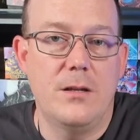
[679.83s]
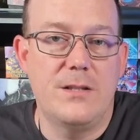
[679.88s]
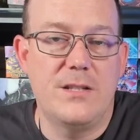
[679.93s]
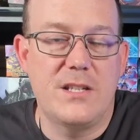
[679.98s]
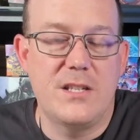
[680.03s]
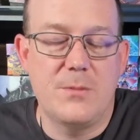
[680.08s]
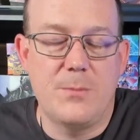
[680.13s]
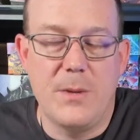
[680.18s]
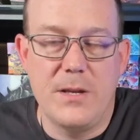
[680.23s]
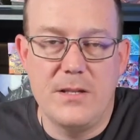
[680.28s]

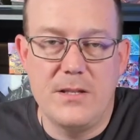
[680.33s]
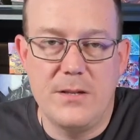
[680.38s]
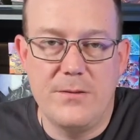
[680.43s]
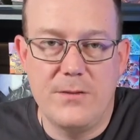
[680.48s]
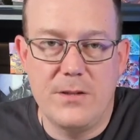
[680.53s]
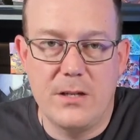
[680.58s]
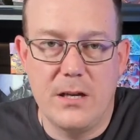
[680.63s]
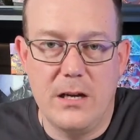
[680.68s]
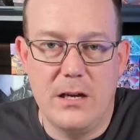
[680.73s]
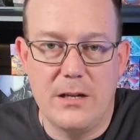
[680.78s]
It's
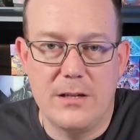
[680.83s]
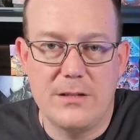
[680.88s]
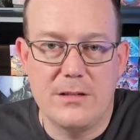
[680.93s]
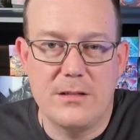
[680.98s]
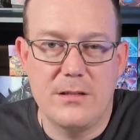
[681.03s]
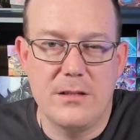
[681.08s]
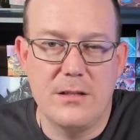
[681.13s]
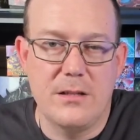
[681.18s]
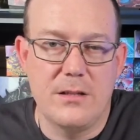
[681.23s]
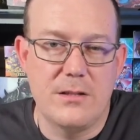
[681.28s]
expensive to
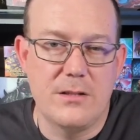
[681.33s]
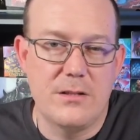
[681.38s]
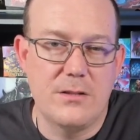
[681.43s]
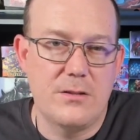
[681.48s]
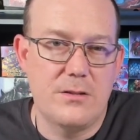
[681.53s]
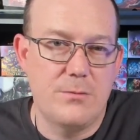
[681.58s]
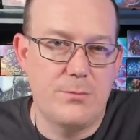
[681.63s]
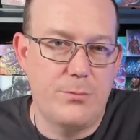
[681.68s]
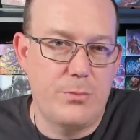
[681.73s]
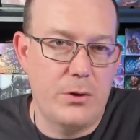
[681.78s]
cast.
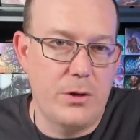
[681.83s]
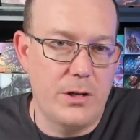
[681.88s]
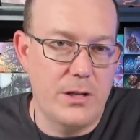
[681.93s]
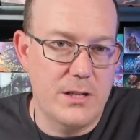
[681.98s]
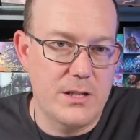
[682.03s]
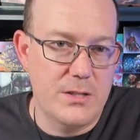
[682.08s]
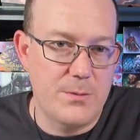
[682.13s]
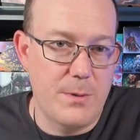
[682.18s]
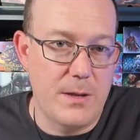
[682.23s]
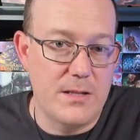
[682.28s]
It's pretty
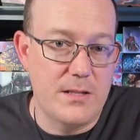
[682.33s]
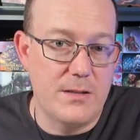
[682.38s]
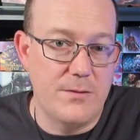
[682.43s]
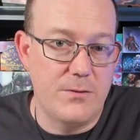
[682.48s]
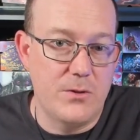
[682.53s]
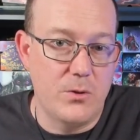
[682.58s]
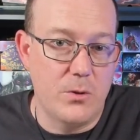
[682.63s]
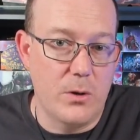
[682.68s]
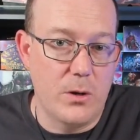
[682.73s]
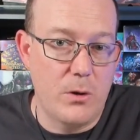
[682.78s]

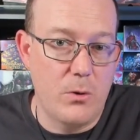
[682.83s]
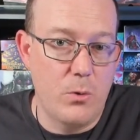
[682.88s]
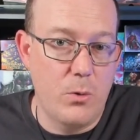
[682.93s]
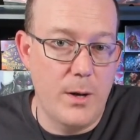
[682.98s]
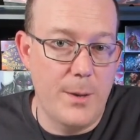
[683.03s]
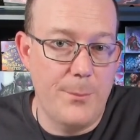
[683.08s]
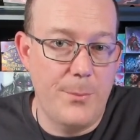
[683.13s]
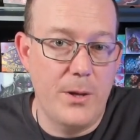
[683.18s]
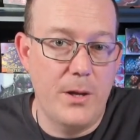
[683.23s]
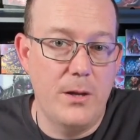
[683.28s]
expensive to
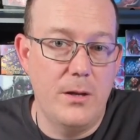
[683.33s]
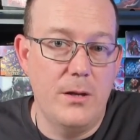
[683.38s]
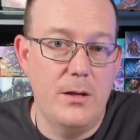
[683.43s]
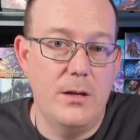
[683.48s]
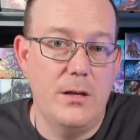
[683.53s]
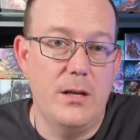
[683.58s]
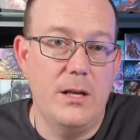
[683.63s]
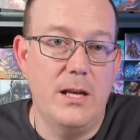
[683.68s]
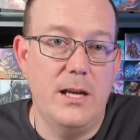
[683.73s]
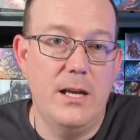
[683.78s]
equip.
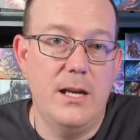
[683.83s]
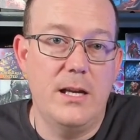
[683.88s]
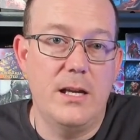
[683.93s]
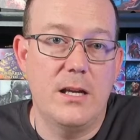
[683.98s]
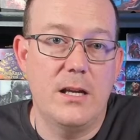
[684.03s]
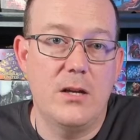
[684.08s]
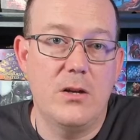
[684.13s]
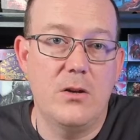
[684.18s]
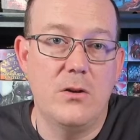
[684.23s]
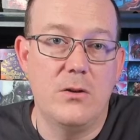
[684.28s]

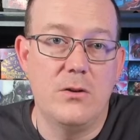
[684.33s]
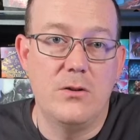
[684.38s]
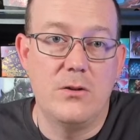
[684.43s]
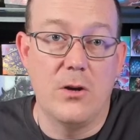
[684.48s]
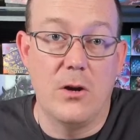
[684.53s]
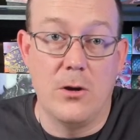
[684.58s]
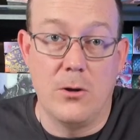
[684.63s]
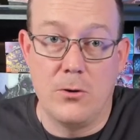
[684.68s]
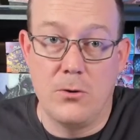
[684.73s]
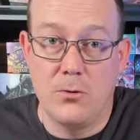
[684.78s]
It
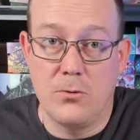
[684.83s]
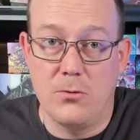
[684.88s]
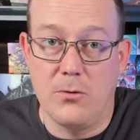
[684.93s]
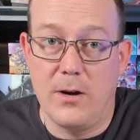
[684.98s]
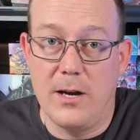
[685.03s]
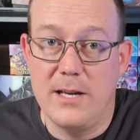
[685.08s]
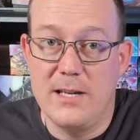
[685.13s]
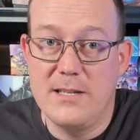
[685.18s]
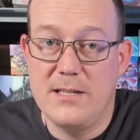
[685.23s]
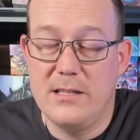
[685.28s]
could go
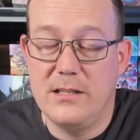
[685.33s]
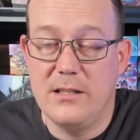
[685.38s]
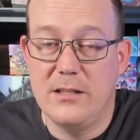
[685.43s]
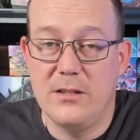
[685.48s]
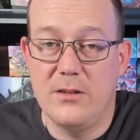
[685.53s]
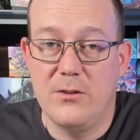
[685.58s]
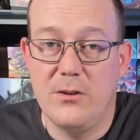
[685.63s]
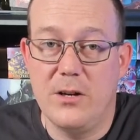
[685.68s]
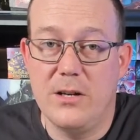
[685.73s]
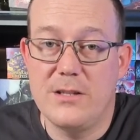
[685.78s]
crazy
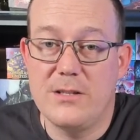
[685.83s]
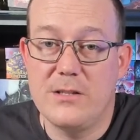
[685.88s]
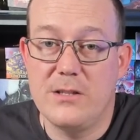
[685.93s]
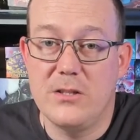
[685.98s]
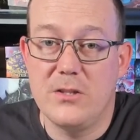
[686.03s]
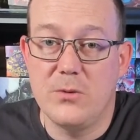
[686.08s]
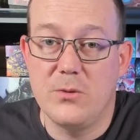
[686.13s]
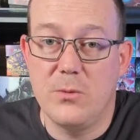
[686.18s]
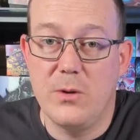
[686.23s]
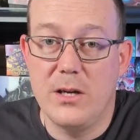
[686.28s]
in the right
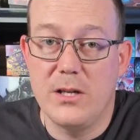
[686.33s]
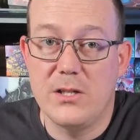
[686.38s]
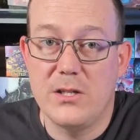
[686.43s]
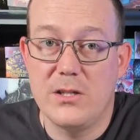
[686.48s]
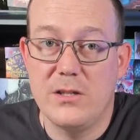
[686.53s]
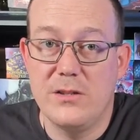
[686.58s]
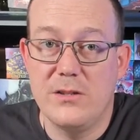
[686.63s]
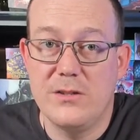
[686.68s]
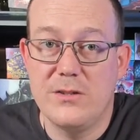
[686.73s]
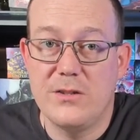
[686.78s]

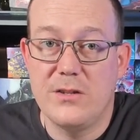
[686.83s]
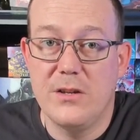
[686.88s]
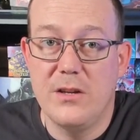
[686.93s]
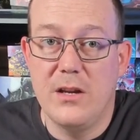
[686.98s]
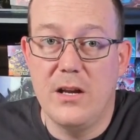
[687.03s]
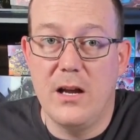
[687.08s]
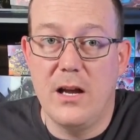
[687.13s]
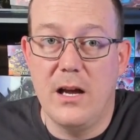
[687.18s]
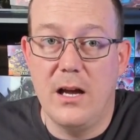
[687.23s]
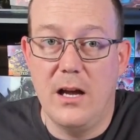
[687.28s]
situations.
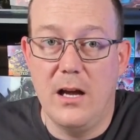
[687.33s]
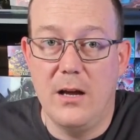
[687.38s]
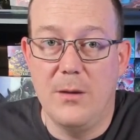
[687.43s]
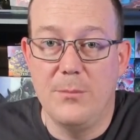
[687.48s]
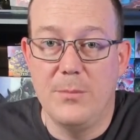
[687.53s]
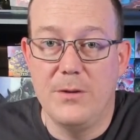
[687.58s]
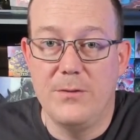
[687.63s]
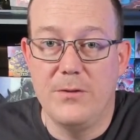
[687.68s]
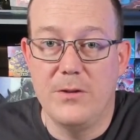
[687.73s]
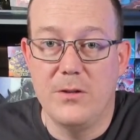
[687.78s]

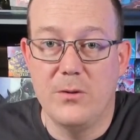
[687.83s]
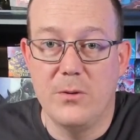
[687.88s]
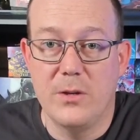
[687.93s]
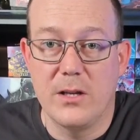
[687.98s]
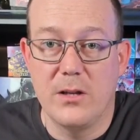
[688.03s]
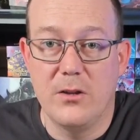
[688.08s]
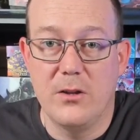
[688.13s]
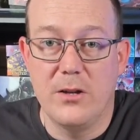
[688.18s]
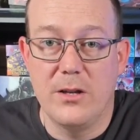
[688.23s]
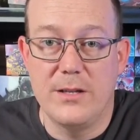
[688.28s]
If you're
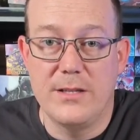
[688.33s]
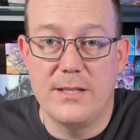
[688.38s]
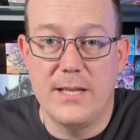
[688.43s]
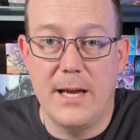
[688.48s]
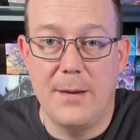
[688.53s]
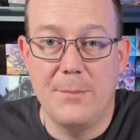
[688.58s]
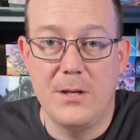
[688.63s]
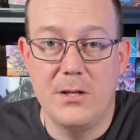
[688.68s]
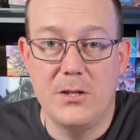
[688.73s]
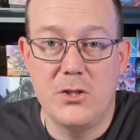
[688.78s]
doing a lot of
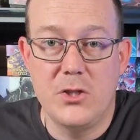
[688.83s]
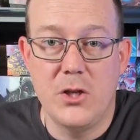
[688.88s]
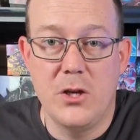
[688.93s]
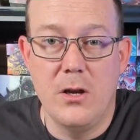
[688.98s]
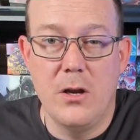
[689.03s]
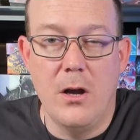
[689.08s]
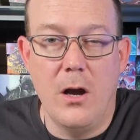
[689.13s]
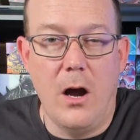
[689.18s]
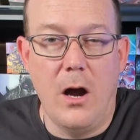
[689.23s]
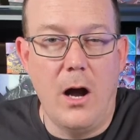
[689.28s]

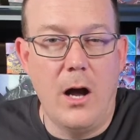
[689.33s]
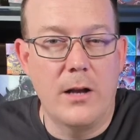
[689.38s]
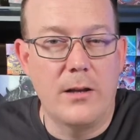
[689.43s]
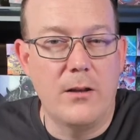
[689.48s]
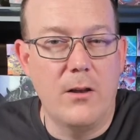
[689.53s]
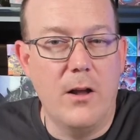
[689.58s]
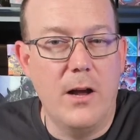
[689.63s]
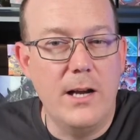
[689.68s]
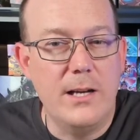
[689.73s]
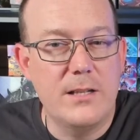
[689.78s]
damage,
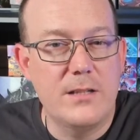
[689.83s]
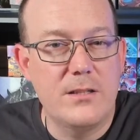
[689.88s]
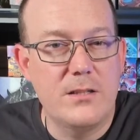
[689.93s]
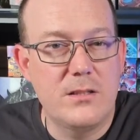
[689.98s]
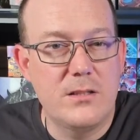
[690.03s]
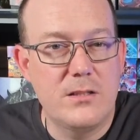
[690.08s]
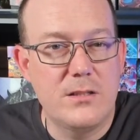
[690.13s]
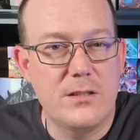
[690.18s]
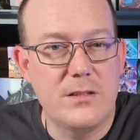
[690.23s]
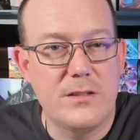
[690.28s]
I'd like
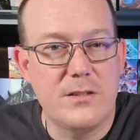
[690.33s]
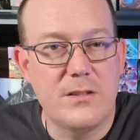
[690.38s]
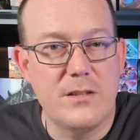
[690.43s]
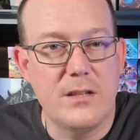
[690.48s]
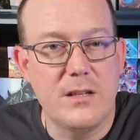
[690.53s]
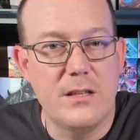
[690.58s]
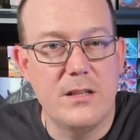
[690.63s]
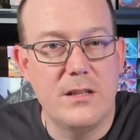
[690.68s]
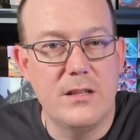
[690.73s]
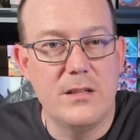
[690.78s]
to
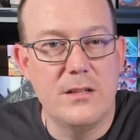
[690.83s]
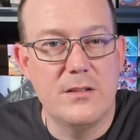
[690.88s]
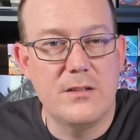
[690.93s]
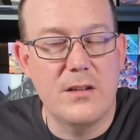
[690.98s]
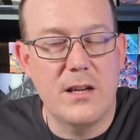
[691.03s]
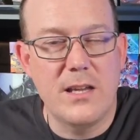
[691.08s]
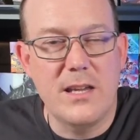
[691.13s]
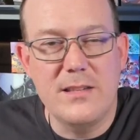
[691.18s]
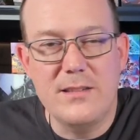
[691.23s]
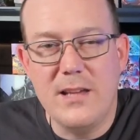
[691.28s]
see
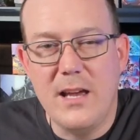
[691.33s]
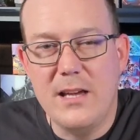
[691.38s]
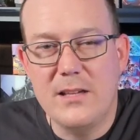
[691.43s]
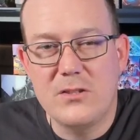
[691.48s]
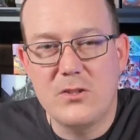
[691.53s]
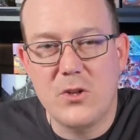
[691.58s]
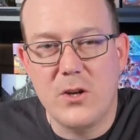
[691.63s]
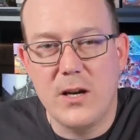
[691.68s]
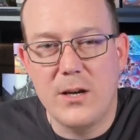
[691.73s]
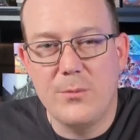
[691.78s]
this. I guess it
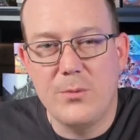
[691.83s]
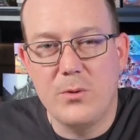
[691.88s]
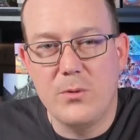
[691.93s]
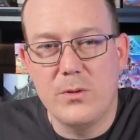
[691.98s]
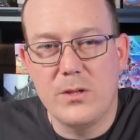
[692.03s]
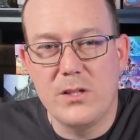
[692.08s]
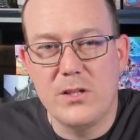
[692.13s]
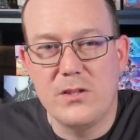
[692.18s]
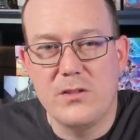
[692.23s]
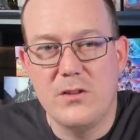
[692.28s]
has
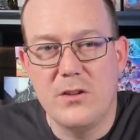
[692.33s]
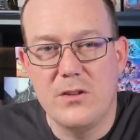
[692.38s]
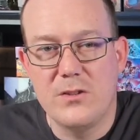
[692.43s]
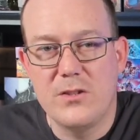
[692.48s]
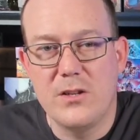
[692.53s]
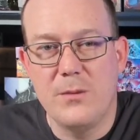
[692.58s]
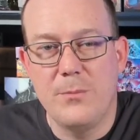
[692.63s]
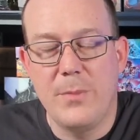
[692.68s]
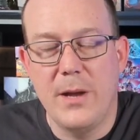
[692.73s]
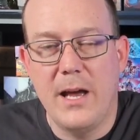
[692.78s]
trample, which is
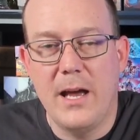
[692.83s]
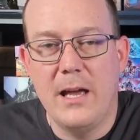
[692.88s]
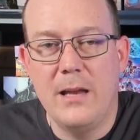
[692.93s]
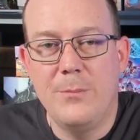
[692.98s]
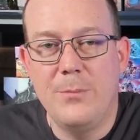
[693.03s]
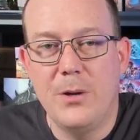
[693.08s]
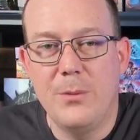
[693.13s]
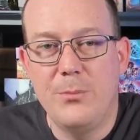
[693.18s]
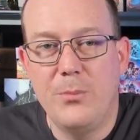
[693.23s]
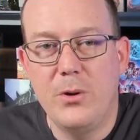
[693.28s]
not too
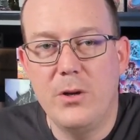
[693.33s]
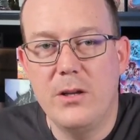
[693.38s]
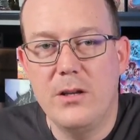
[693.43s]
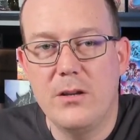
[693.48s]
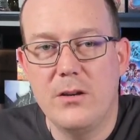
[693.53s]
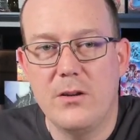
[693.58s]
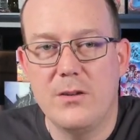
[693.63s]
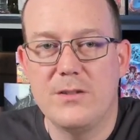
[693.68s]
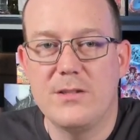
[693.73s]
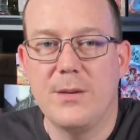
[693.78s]
bad, but
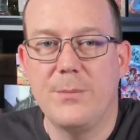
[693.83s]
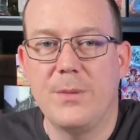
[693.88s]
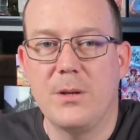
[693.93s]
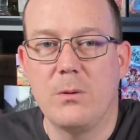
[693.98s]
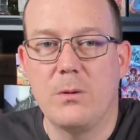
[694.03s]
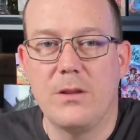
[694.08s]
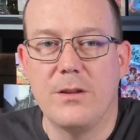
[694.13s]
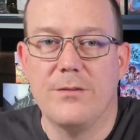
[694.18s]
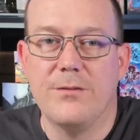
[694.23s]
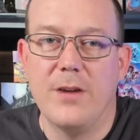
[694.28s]
putting it on
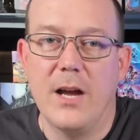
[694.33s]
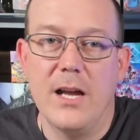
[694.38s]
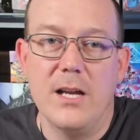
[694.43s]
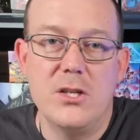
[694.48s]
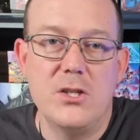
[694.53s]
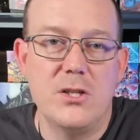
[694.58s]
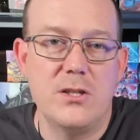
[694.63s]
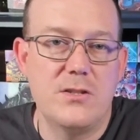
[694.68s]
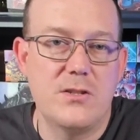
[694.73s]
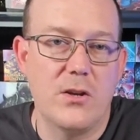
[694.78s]
something with
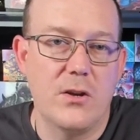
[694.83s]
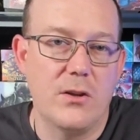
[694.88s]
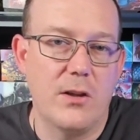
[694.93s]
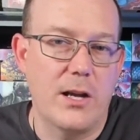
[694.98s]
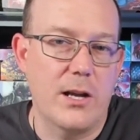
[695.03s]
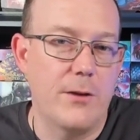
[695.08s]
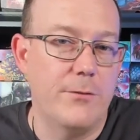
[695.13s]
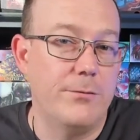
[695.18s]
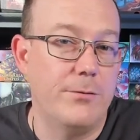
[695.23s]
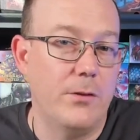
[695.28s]
evasion, so
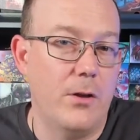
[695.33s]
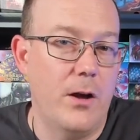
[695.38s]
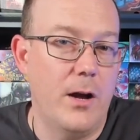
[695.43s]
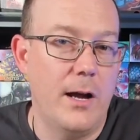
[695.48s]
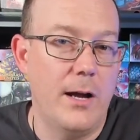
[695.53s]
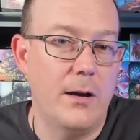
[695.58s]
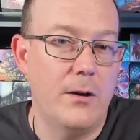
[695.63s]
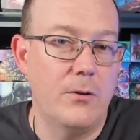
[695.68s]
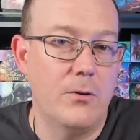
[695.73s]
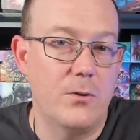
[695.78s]
like a
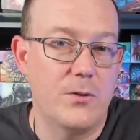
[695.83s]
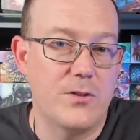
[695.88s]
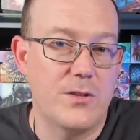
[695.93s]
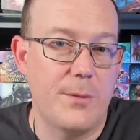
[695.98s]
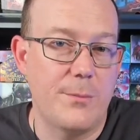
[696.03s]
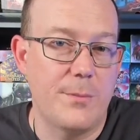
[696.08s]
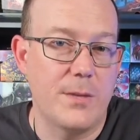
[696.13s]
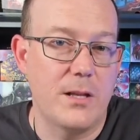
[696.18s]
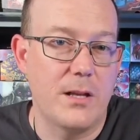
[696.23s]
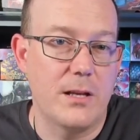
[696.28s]
flyer or
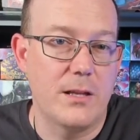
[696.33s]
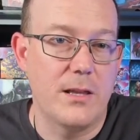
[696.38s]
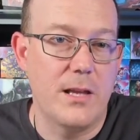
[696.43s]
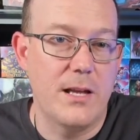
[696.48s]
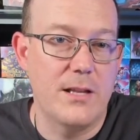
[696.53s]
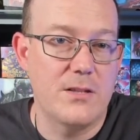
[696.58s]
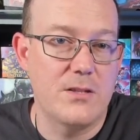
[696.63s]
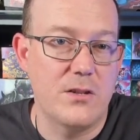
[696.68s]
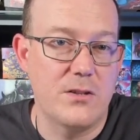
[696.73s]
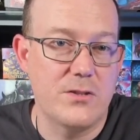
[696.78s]
something like
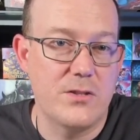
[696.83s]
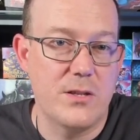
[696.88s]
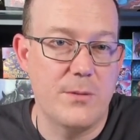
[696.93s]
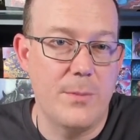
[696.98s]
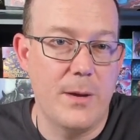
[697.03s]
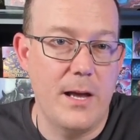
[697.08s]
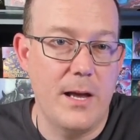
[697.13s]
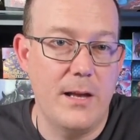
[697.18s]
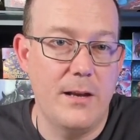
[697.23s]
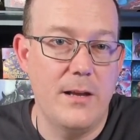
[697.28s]
that, it's not
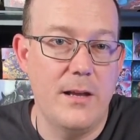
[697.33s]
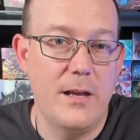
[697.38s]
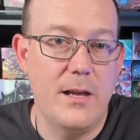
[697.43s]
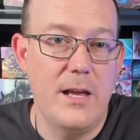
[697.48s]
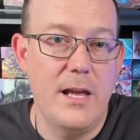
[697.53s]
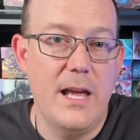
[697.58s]
too bad.